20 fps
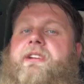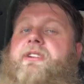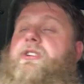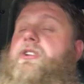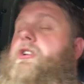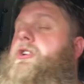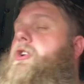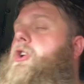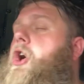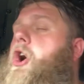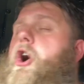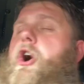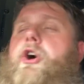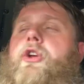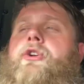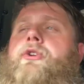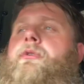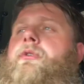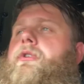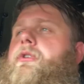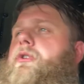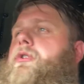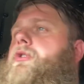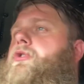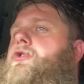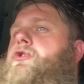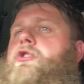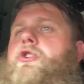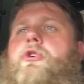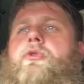learn
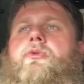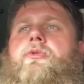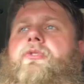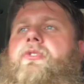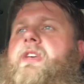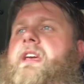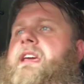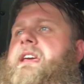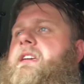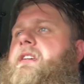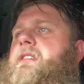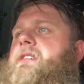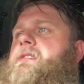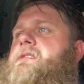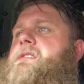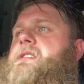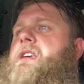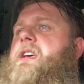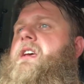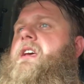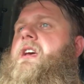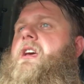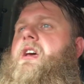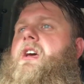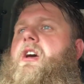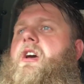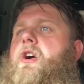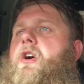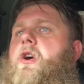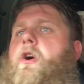new things
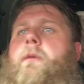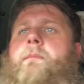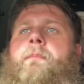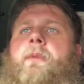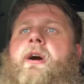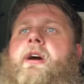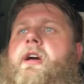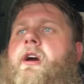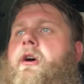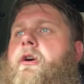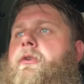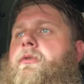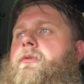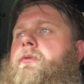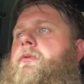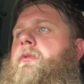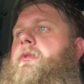on my own.